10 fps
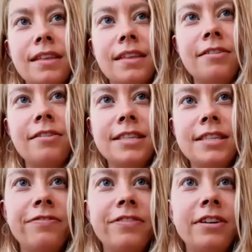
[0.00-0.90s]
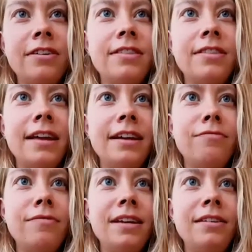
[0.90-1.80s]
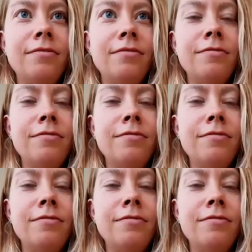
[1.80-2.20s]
There's this fear that if we